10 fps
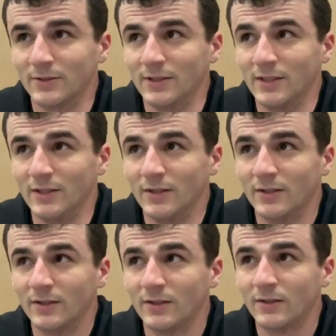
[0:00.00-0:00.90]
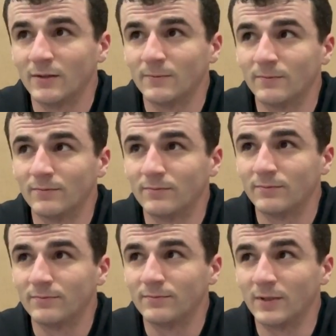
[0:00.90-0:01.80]
the
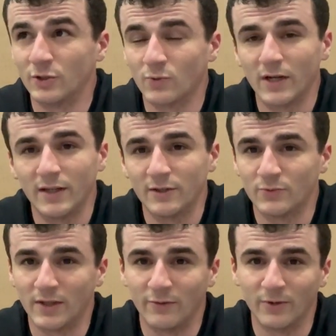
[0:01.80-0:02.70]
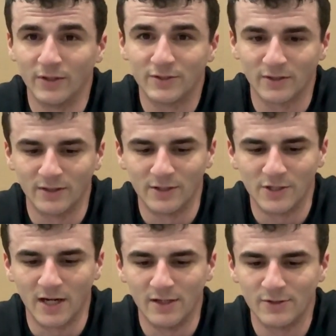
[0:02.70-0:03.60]
20th is when they really started to
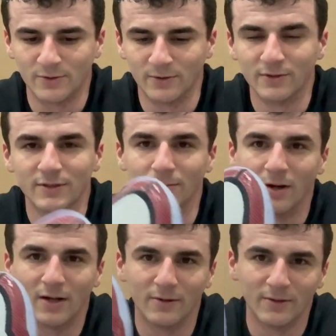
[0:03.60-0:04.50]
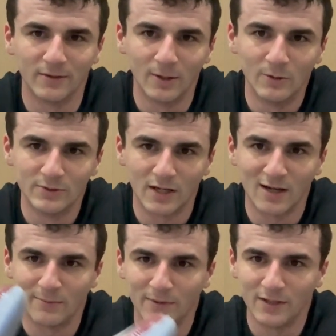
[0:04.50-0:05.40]
change towards the modern low
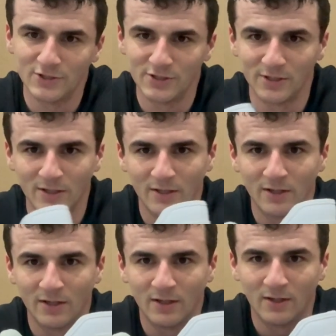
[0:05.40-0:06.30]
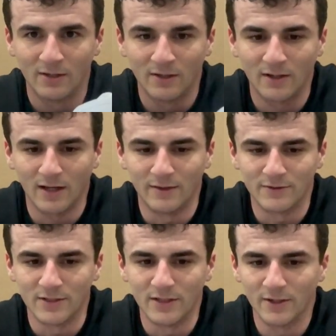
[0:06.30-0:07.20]
top-ish kind of
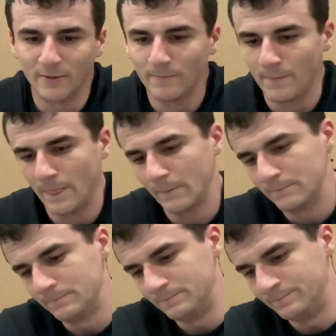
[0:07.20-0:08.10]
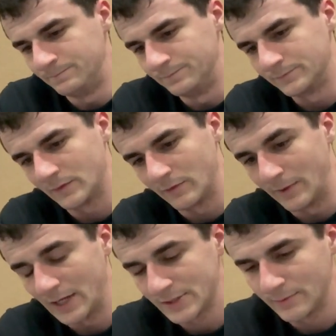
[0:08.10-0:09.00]
sneaker for
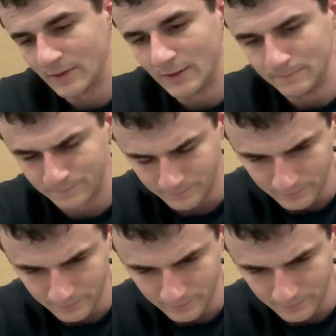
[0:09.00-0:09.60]
basketball.